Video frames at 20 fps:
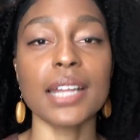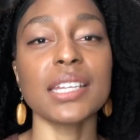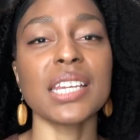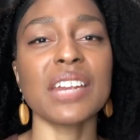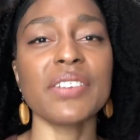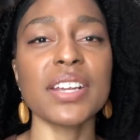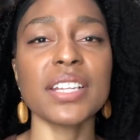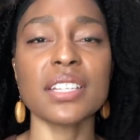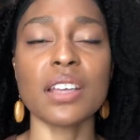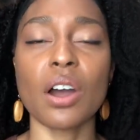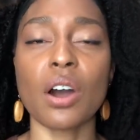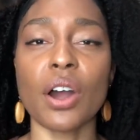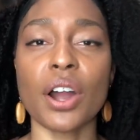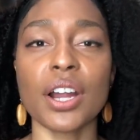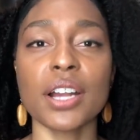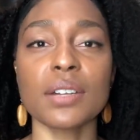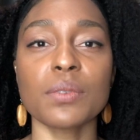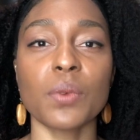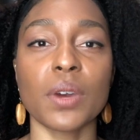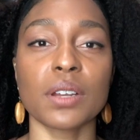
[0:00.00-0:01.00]
And dairy is a
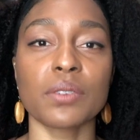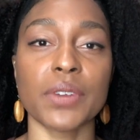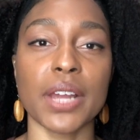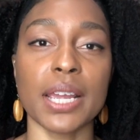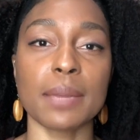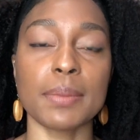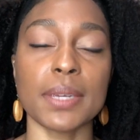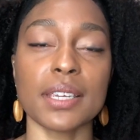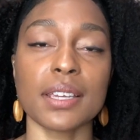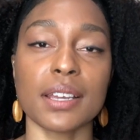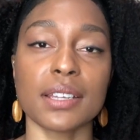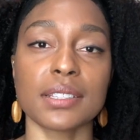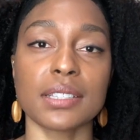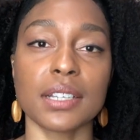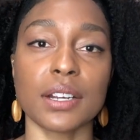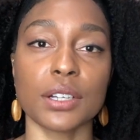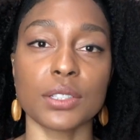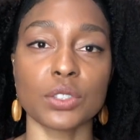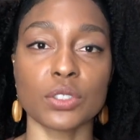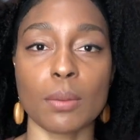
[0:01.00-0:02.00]
hard one, right?
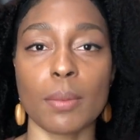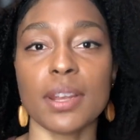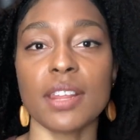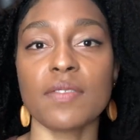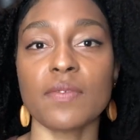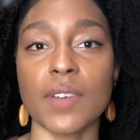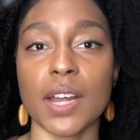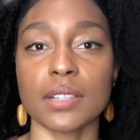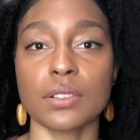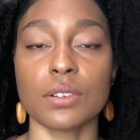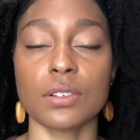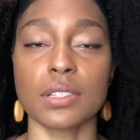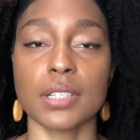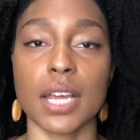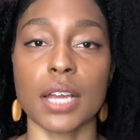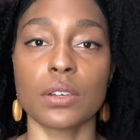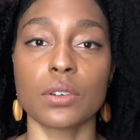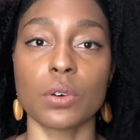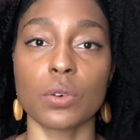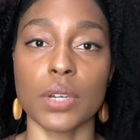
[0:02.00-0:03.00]
Because there are so many
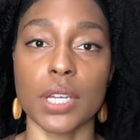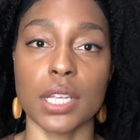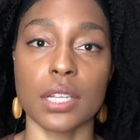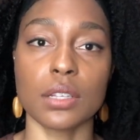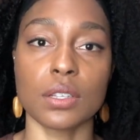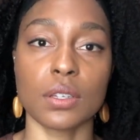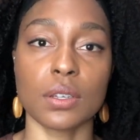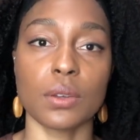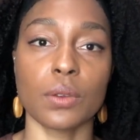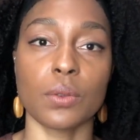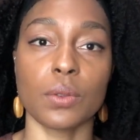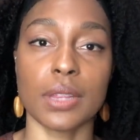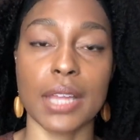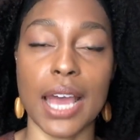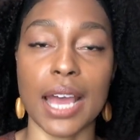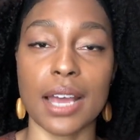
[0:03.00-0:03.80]
factors that go into